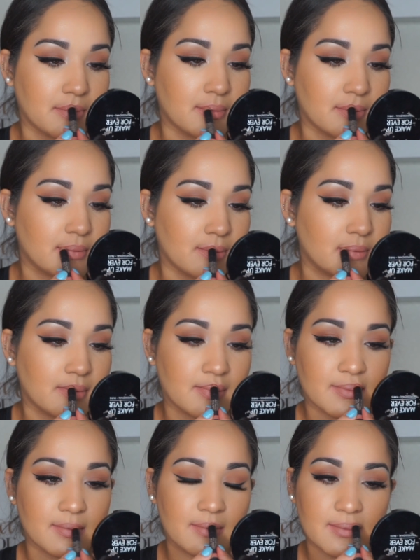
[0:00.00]
it makes my makeup
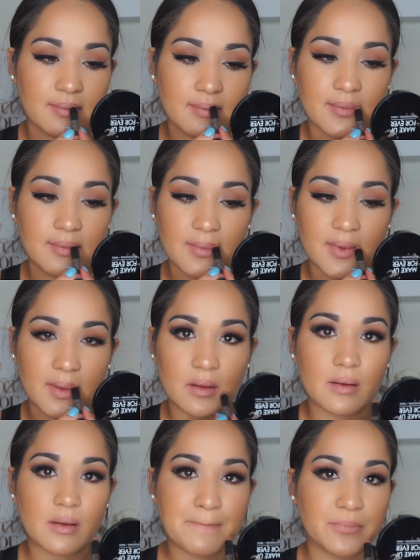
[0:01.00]
look good. That's all that matters.